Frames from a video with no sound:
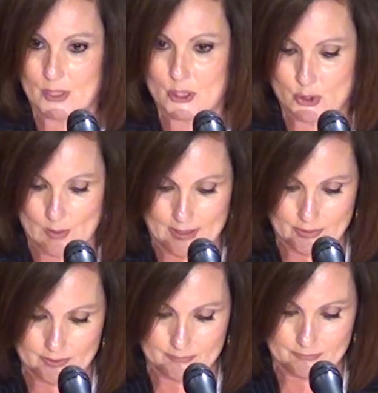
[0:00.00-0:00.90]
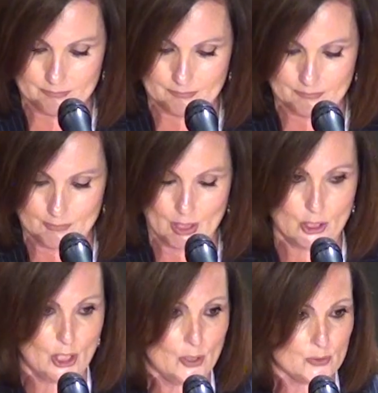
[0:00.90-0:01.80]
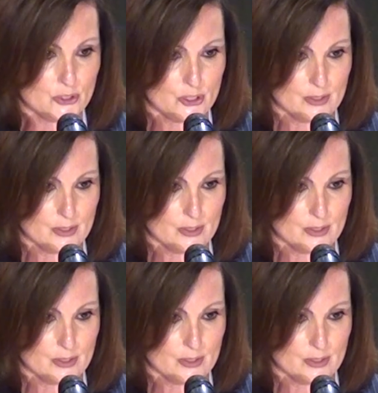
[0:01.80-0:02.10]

a trainer, a coach,